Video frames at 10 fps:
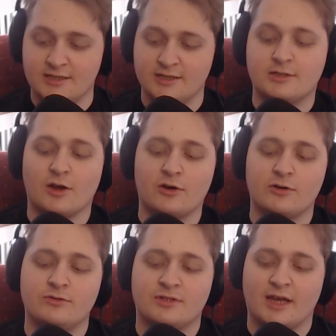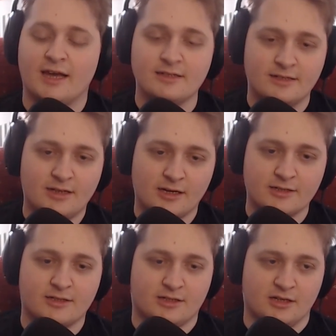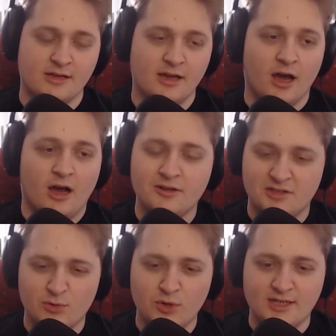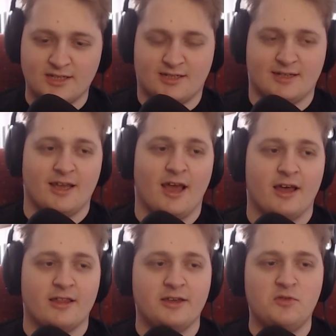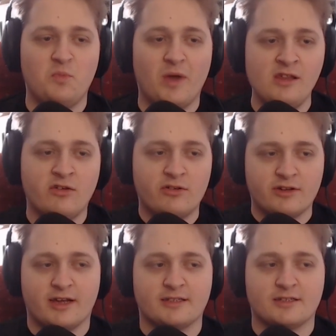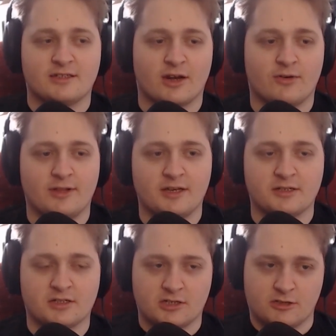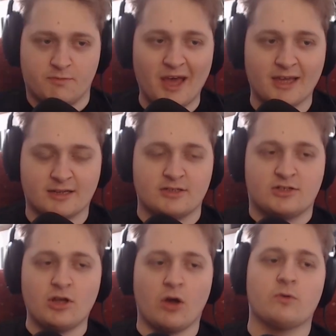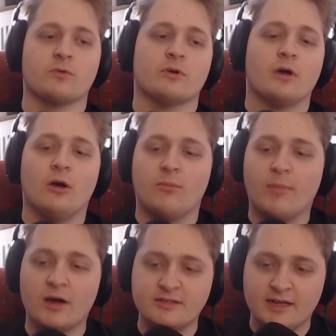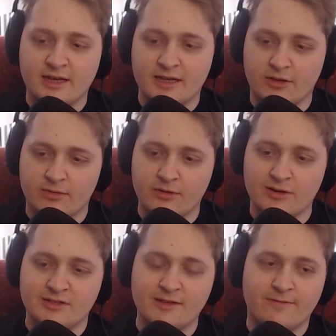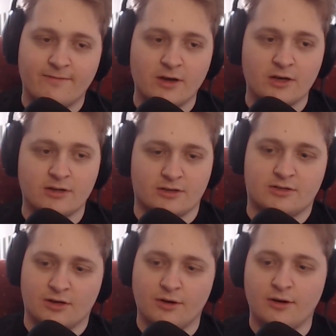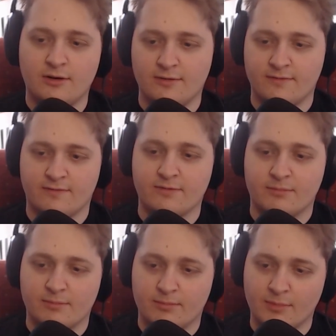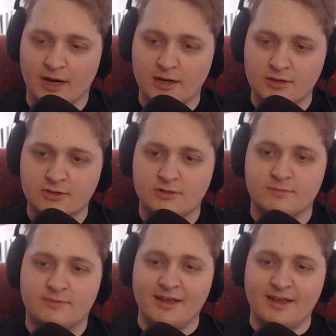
he goes and does a twist that you may not necessarily expect. So, Monday, 31st of March,